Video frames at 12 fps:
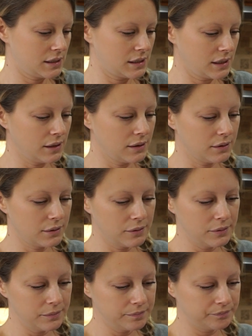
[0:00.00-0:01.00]

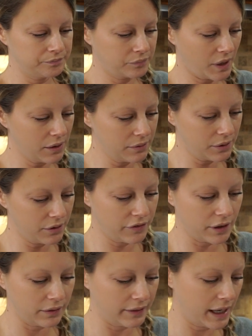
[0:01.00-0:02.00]
So I don't know
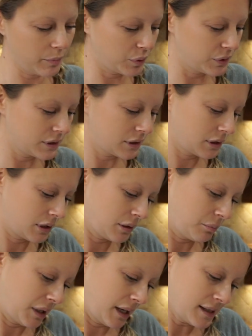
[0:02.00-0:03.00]
if they're labeled.
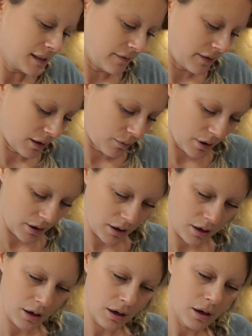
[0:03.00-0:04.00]
It'd be nice if they were.
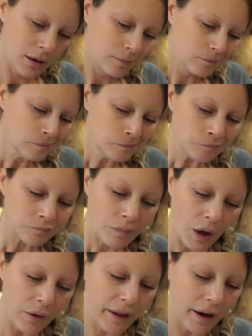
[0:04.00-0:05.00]

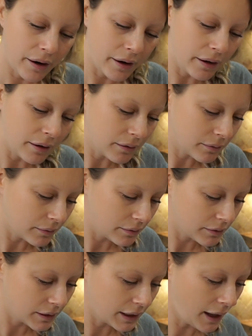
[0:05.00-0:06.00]
Oh, they are.
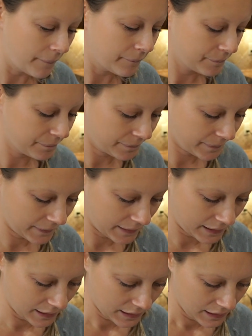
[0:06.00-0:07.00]
Yeah.
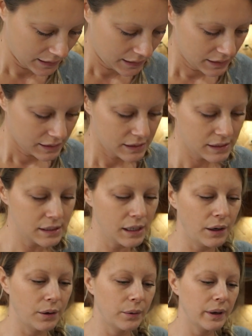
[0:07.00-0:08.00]

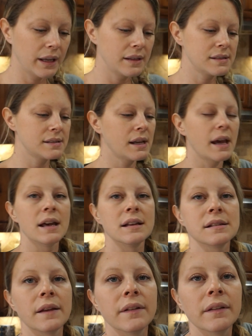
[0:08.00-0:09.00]
So it
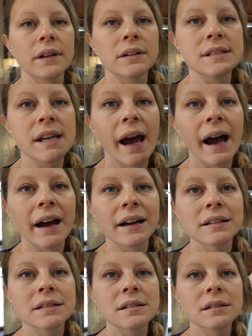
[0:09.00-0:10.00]
says on the little
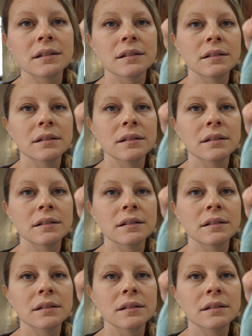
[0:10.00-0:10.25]
tags,